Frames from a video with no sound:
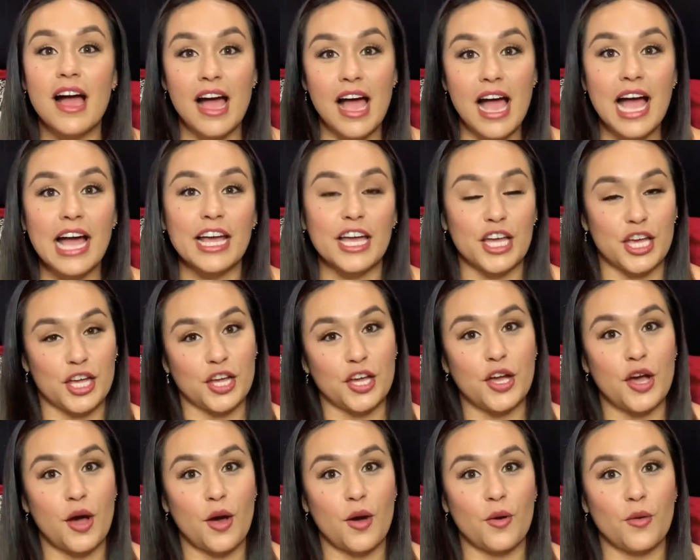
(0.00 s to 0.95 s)
I can
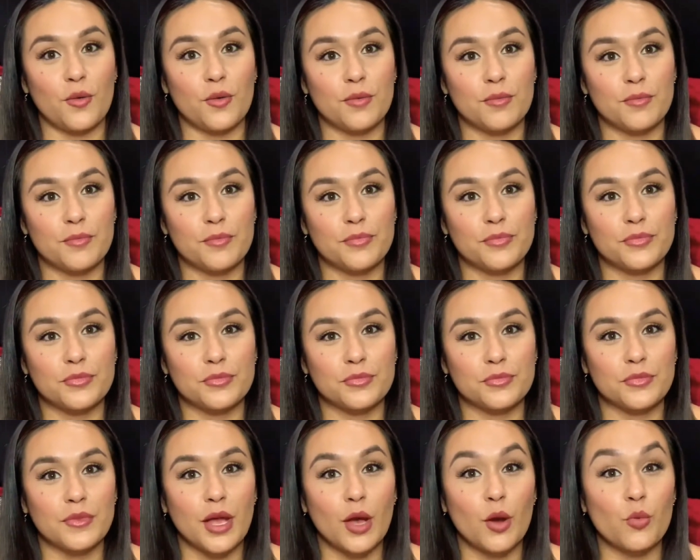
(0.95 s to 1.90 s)
go
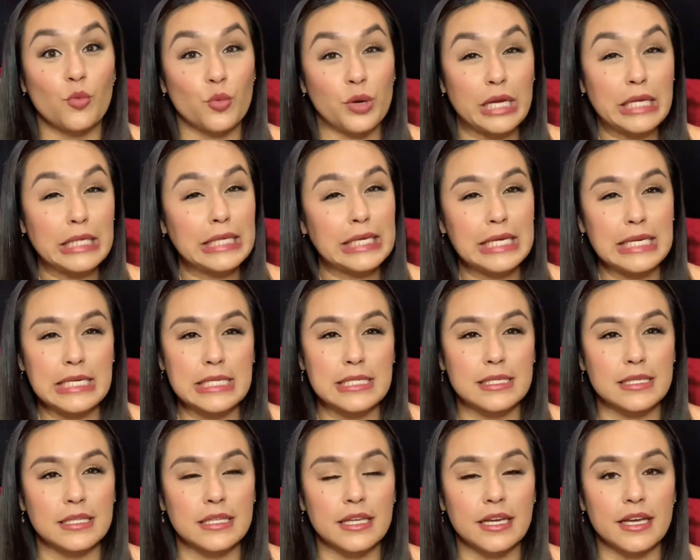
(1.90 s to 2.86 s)
really
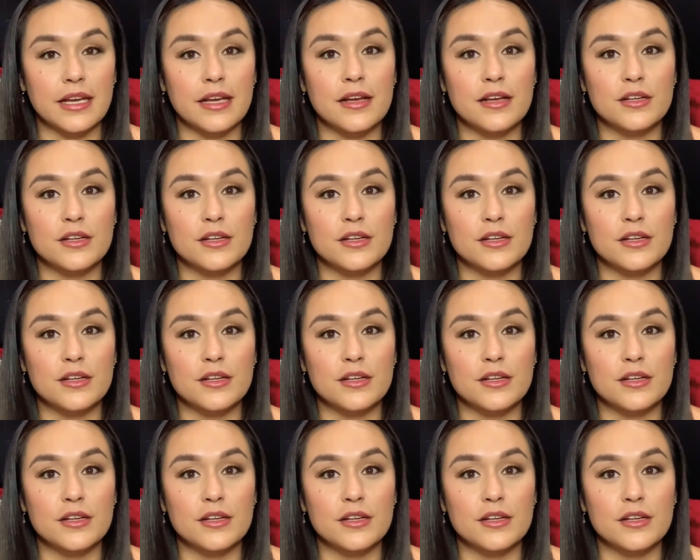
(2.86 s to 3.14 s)
easily.